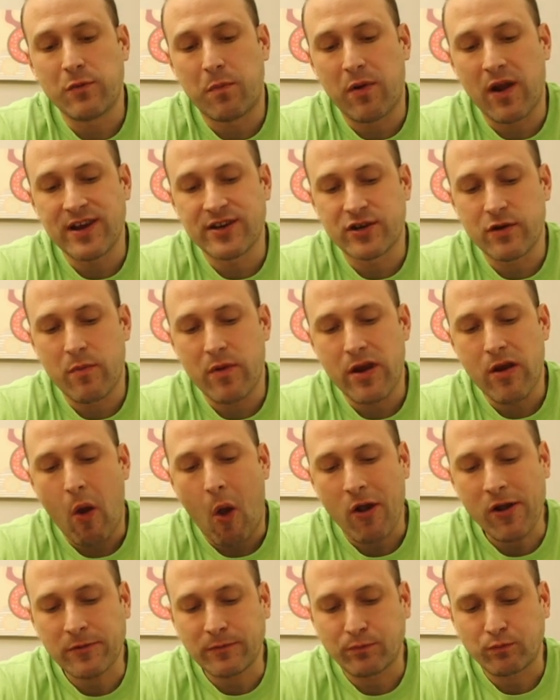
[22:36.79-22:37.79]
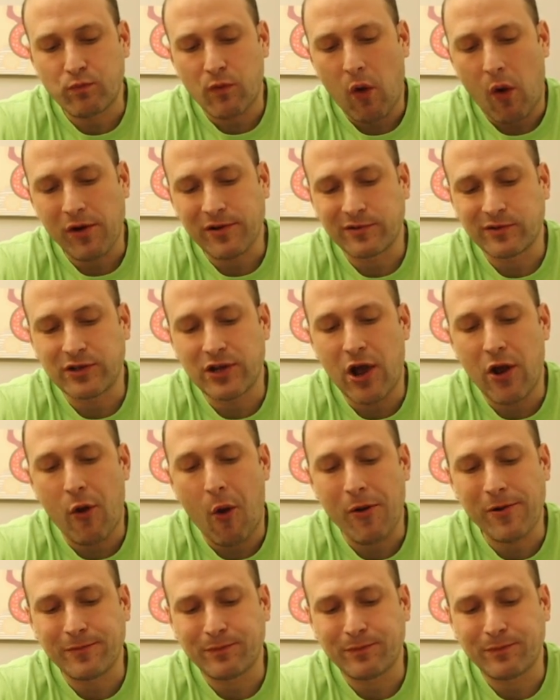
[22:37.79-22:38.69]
your place to be. No.